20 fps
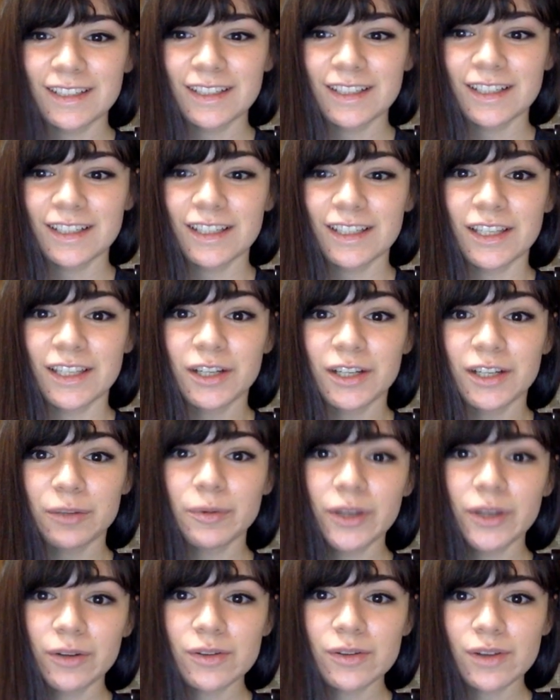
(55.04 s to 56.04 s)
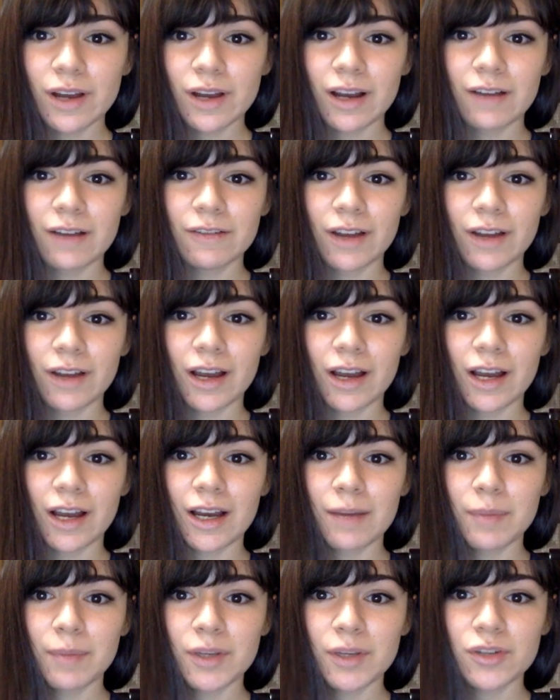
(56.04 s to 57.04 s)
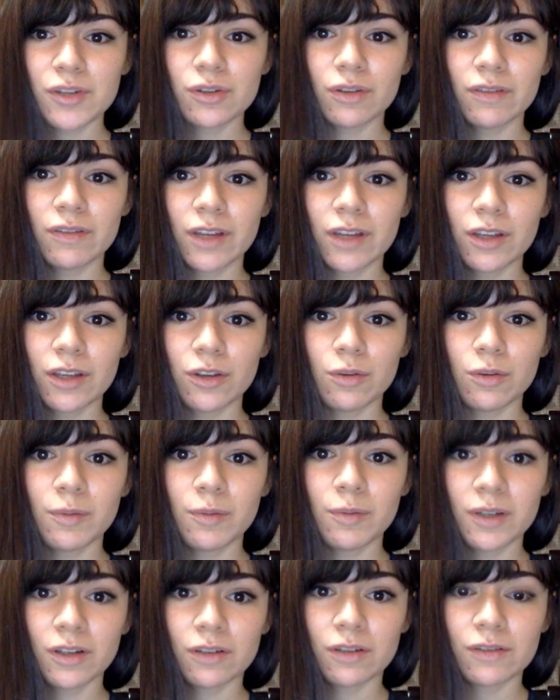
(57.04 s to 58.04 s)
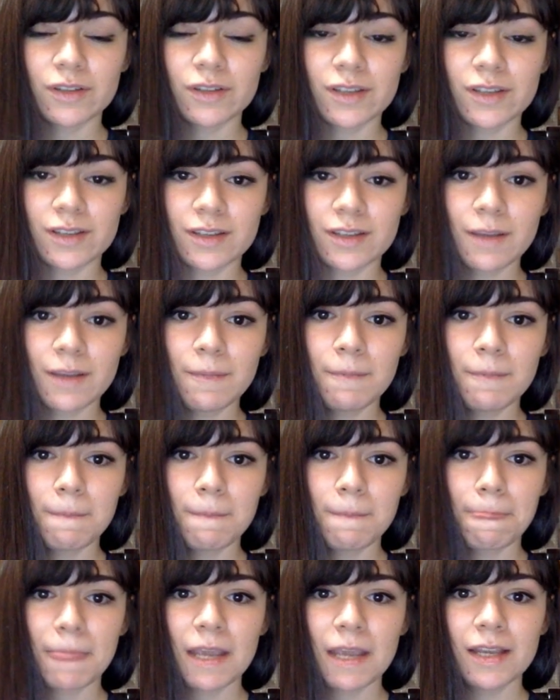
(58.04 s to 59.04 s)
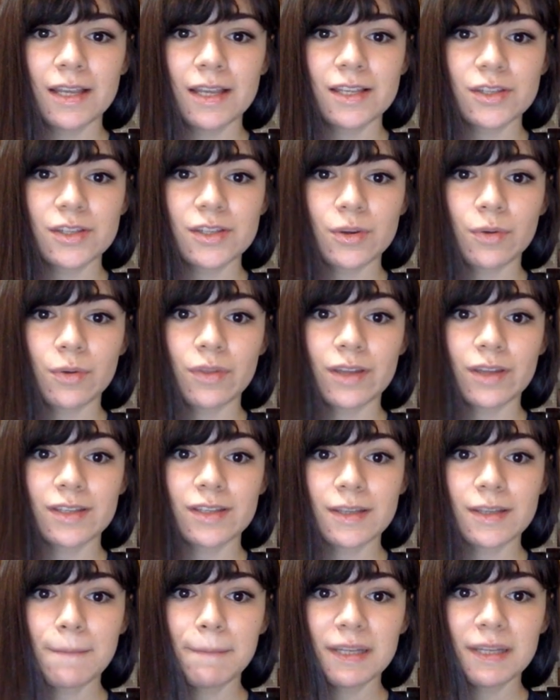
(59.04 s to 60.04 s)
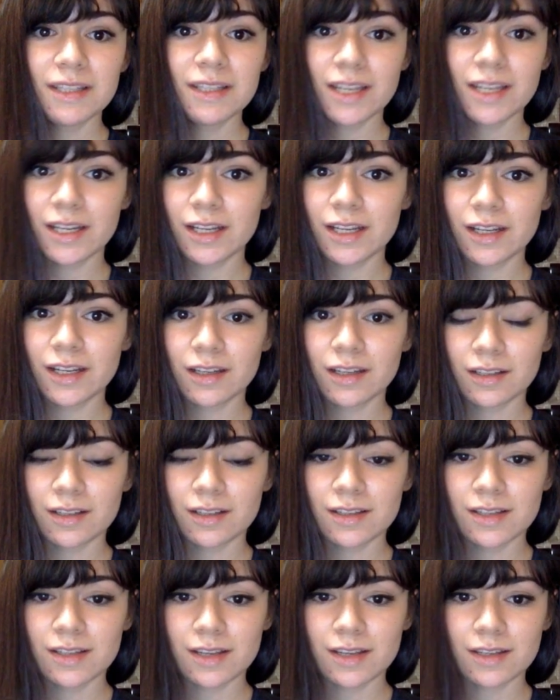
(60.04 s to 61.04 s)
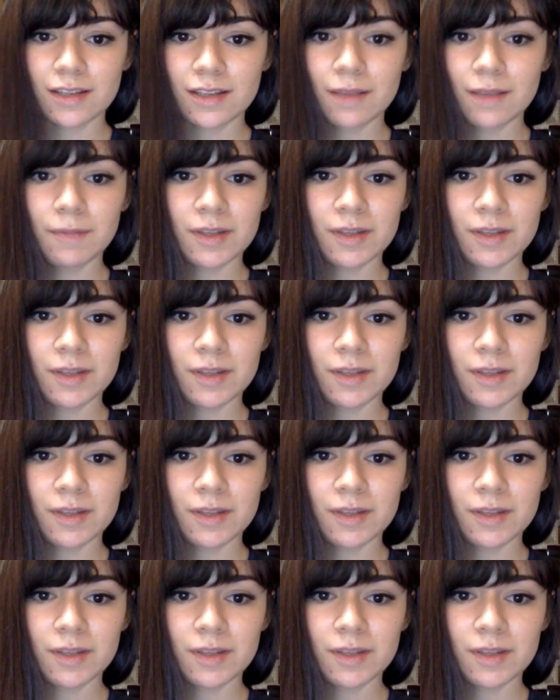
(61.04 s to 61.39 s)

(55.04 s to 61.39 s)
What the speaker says: Here we also have a picture of the human nervous system. So the sympathetic system, the